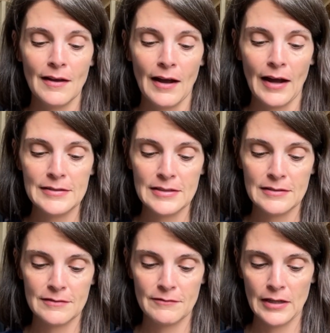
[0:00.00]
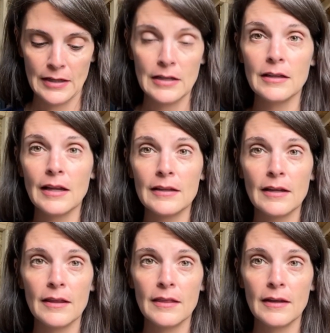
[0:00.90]
I didn't really collect
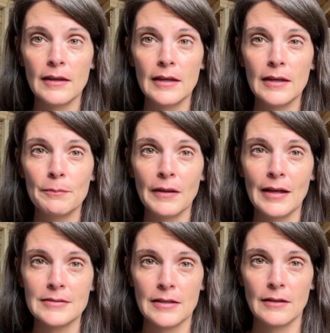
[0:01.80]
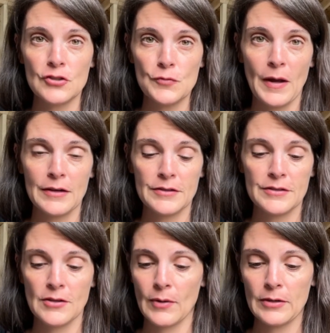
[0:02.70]
the plastic lunch boxes,
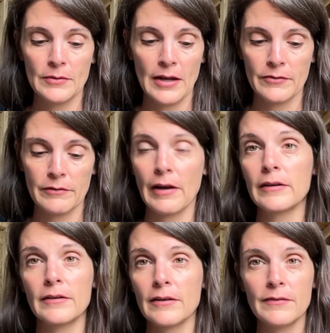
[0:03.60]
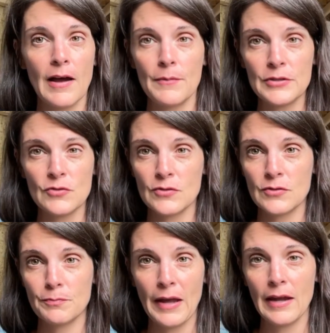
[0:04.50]
so I don't have a record of how much
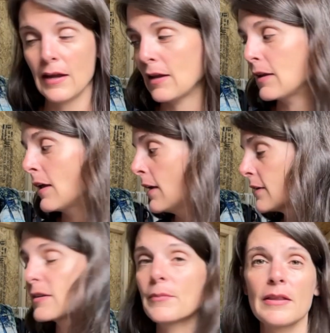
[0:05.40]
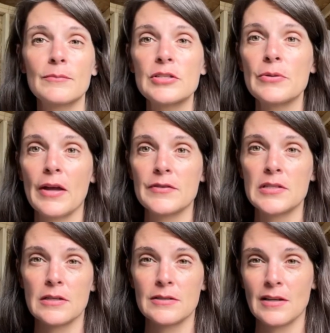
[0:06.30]
it's paid. Some of them do have
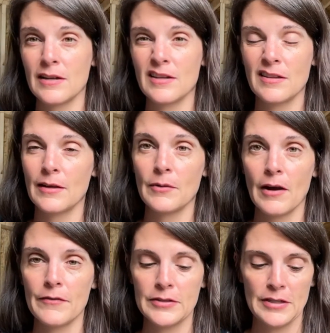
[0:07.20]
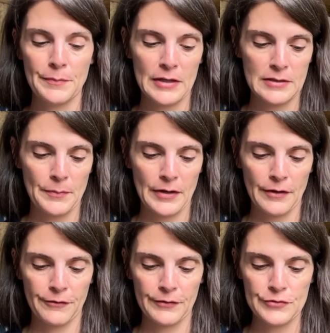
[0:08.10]
stickers on it. They were obviously picked up at a
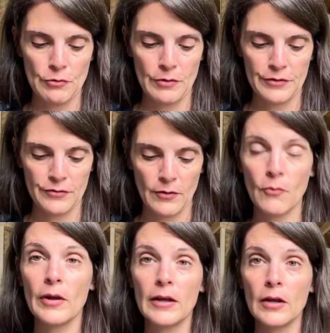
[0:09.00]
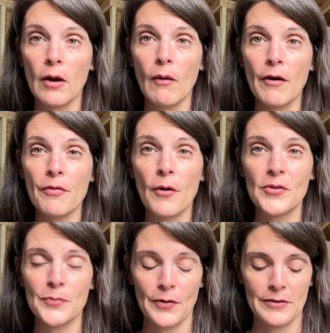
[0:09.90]
thrift store, so we can go off
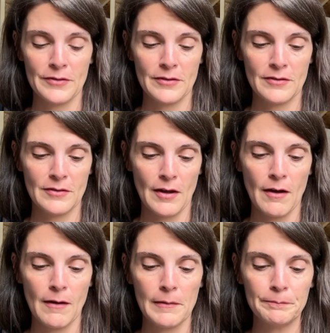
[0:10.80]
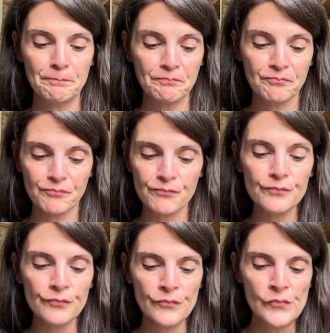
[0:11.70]
those prices,
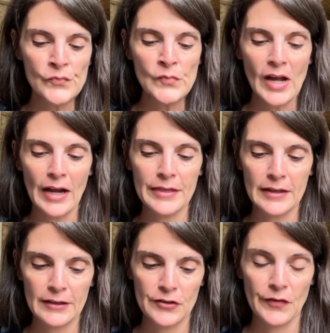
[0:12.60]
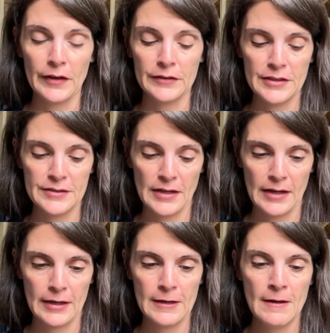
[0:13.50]
I think is fair to
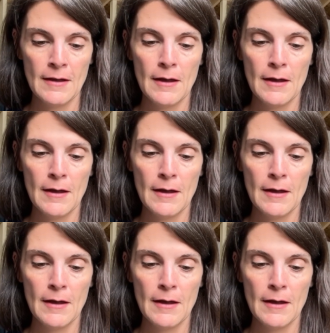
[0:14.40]
say.